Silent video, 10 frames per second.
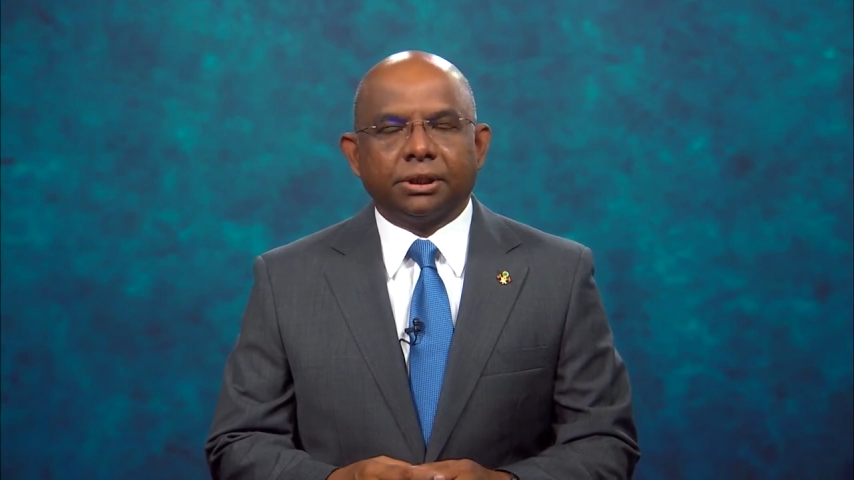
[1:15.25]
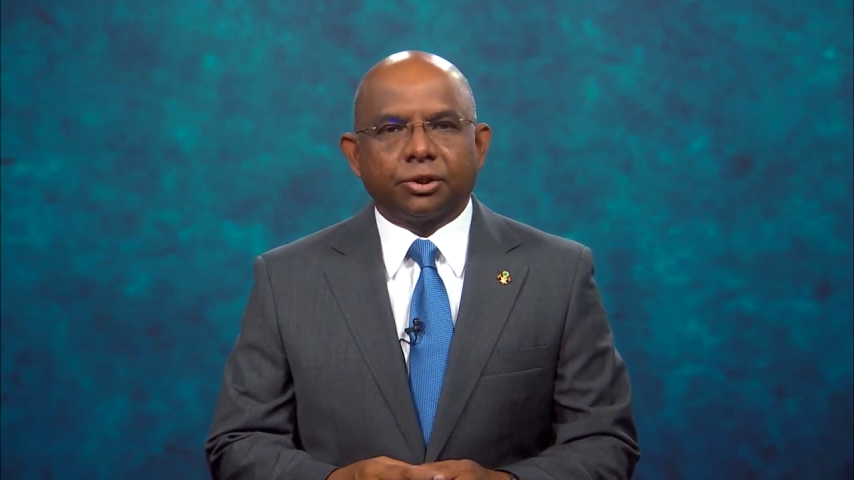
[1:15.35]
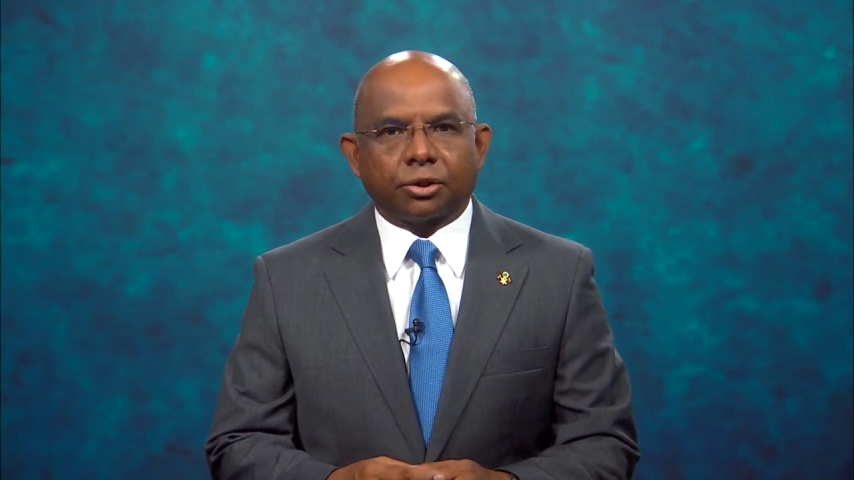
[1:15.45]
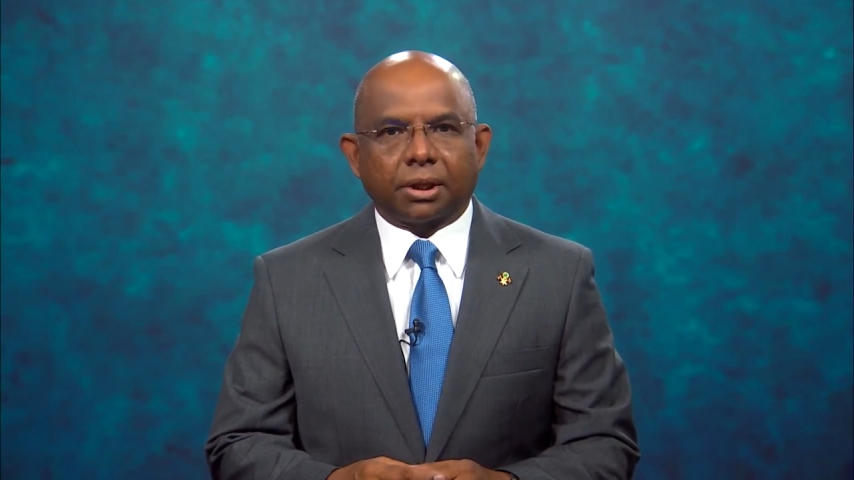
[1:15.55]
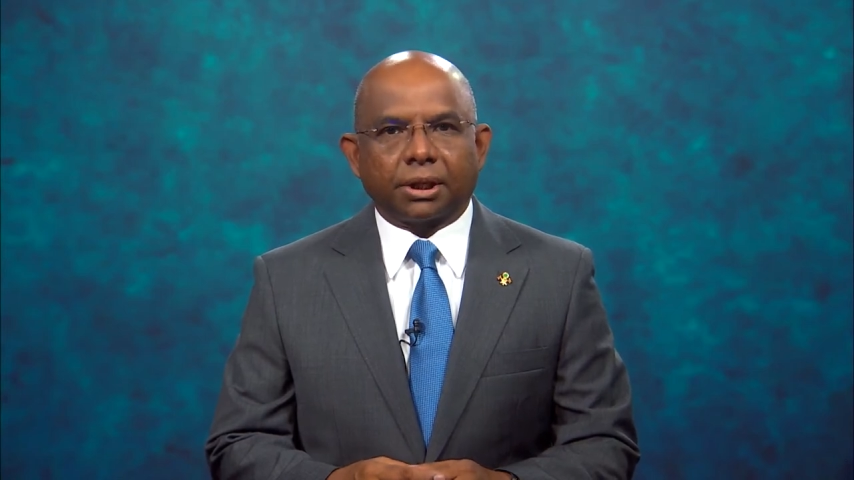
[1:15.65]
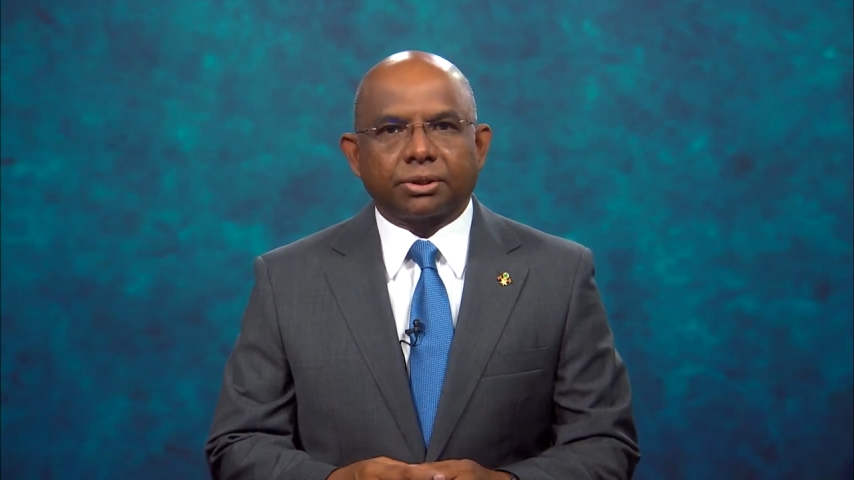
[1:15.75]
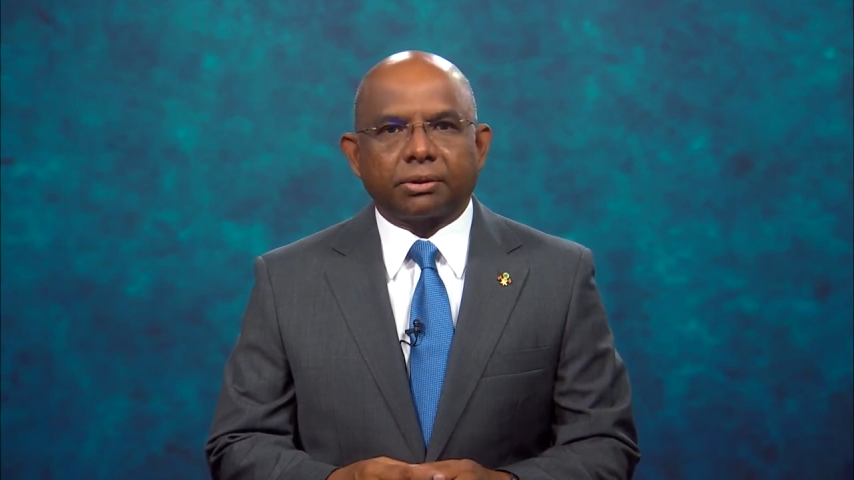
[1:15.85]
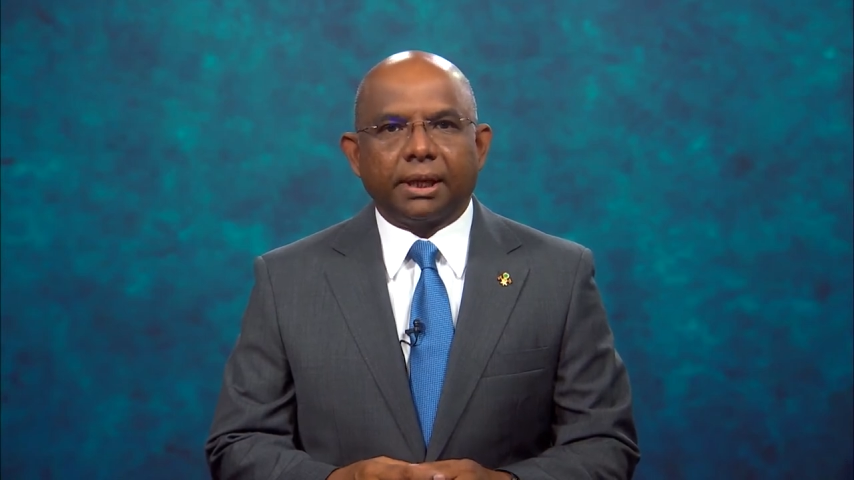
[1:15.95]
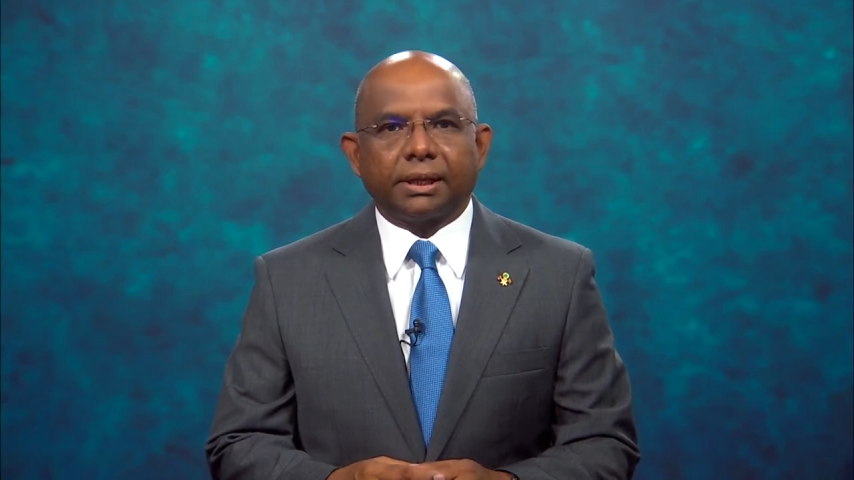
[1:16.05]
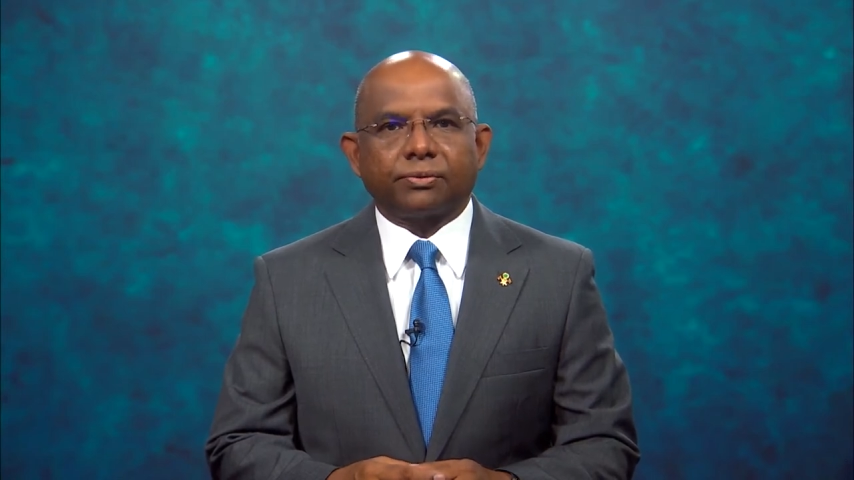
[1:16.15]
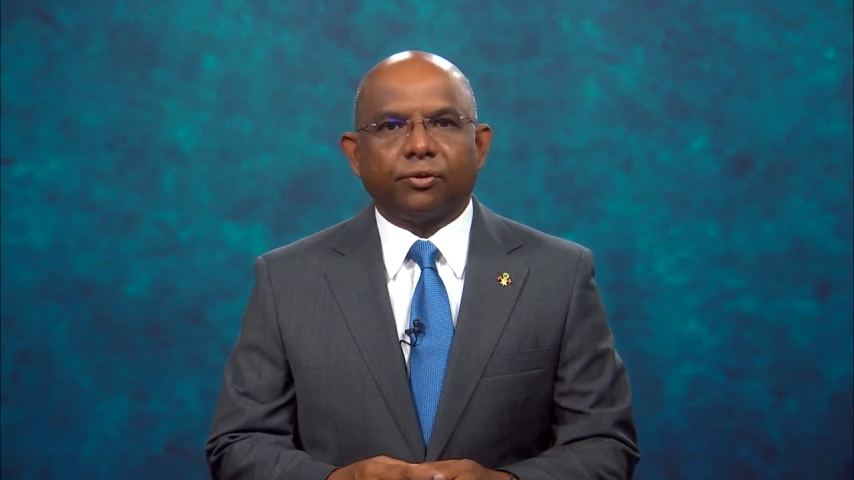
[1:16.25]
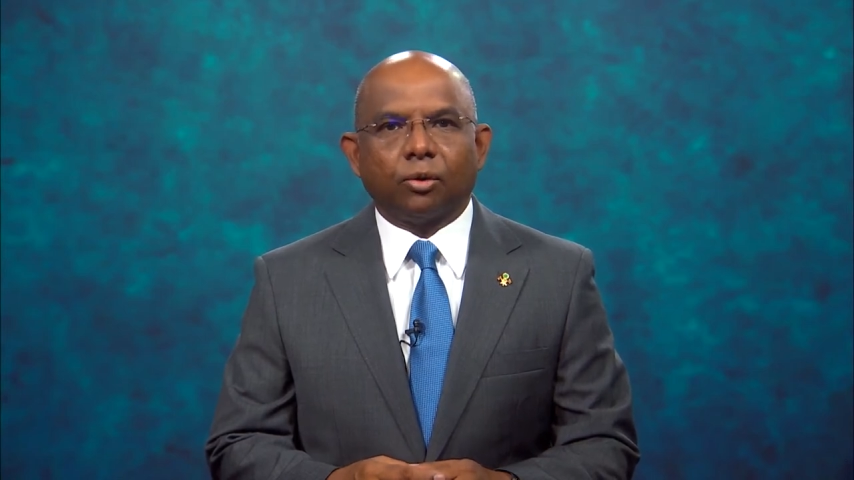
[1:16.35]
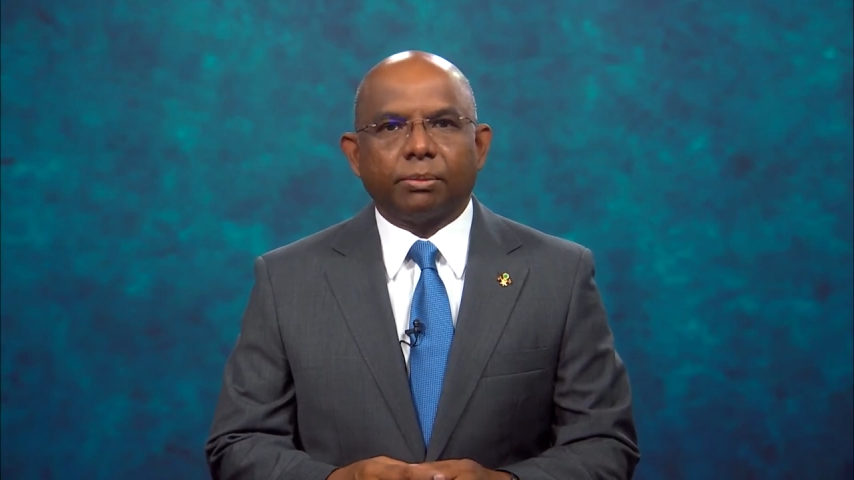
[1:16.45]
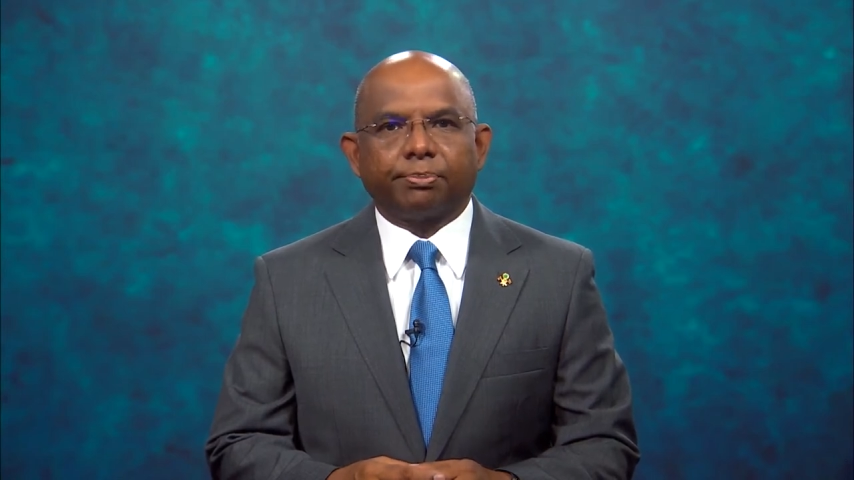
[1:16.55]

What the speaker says: to congratulate former